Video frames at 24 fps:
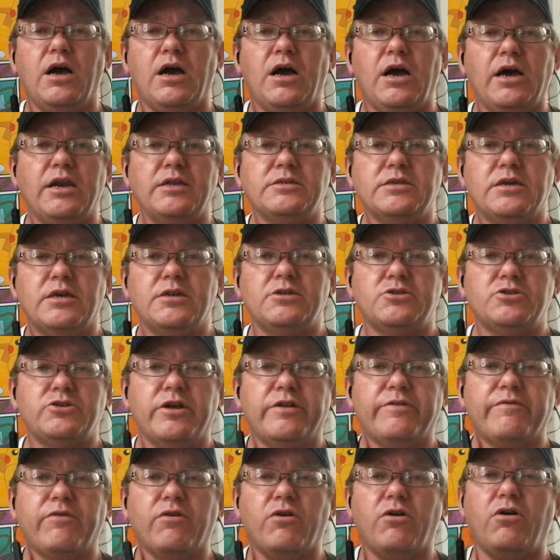I decided to
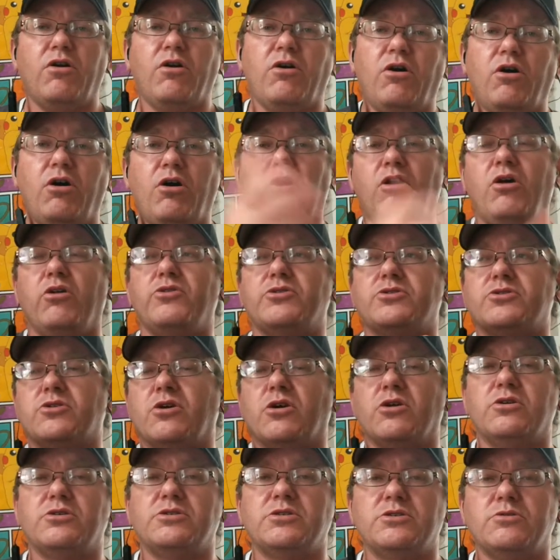transfer all the
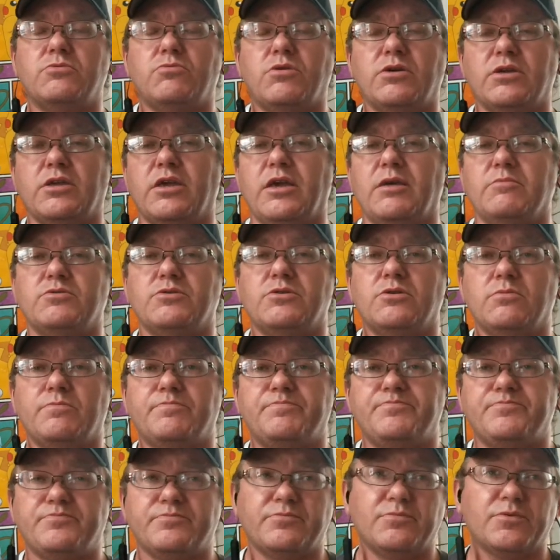starters into one game.
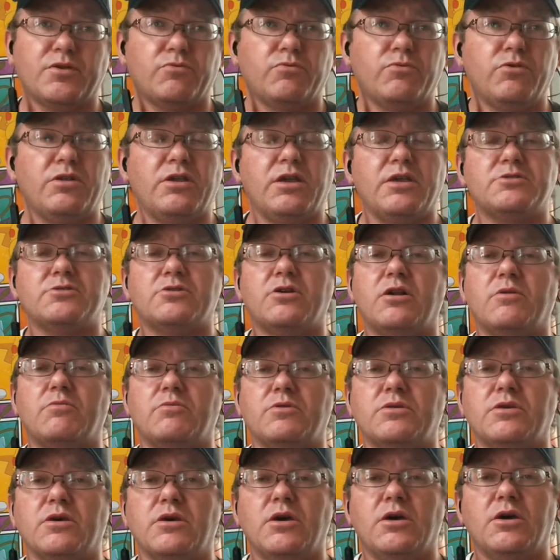So really I started
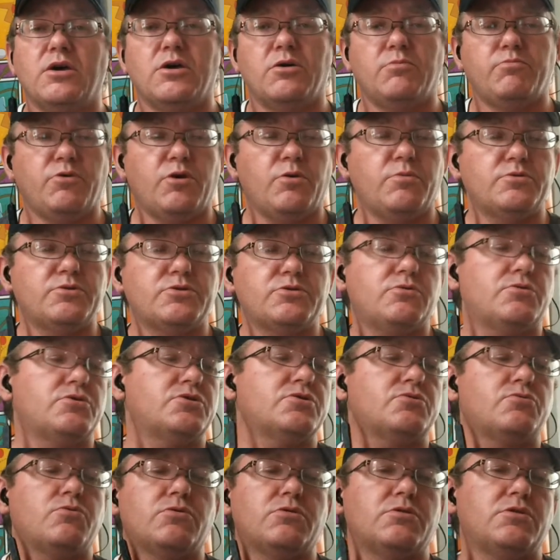with Bulbasaur,
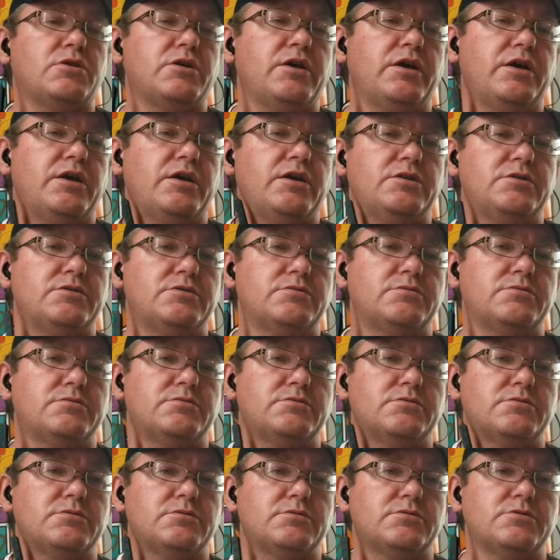Squirtle, and
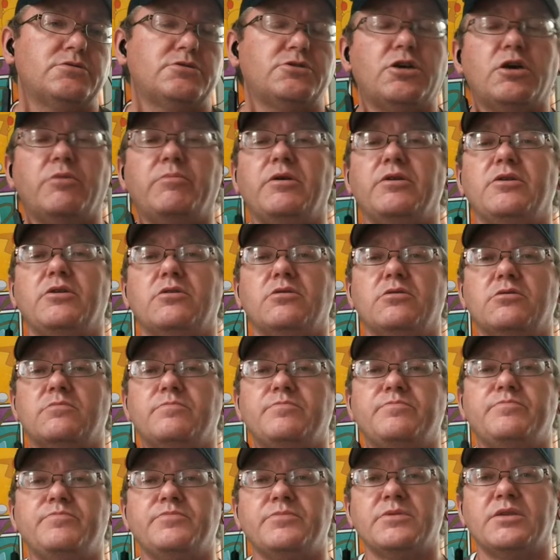Charmander.
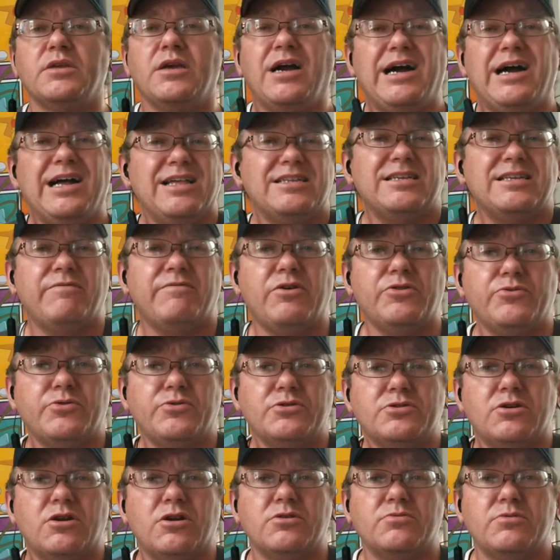I like to have all 3
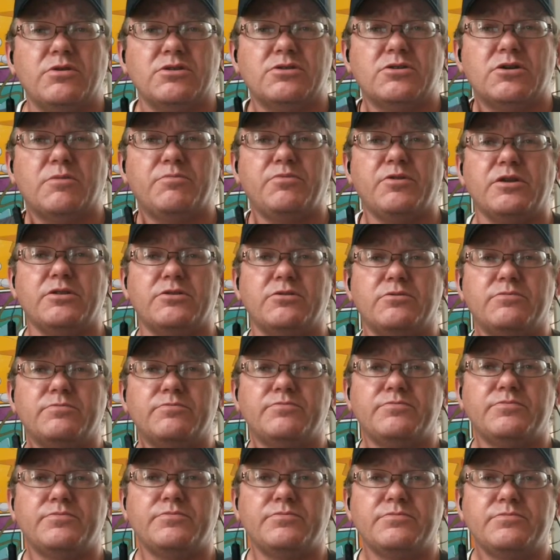starters when I start a playthrough,
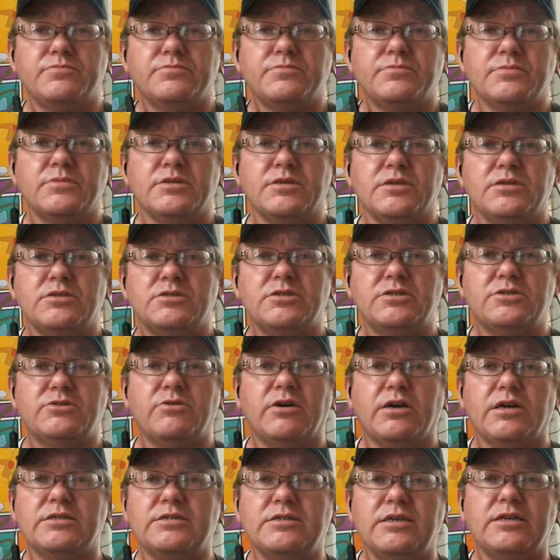just so
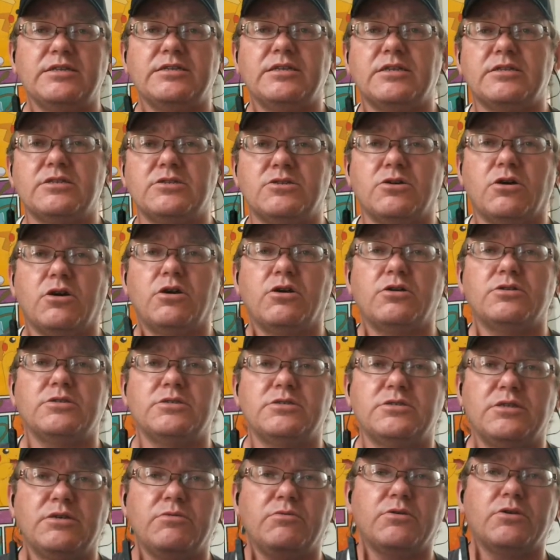I can test out the starters
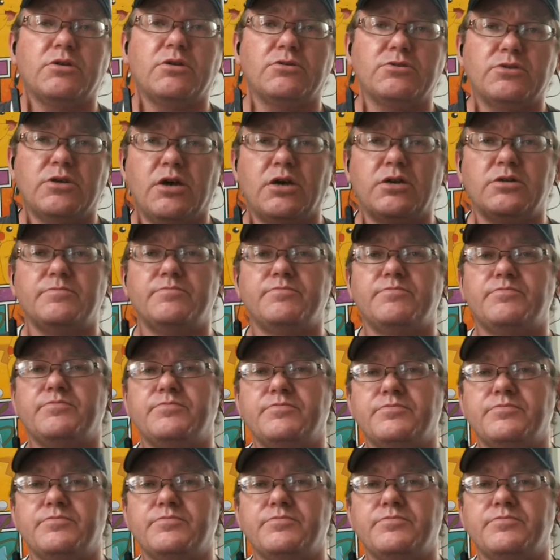and see what goes on.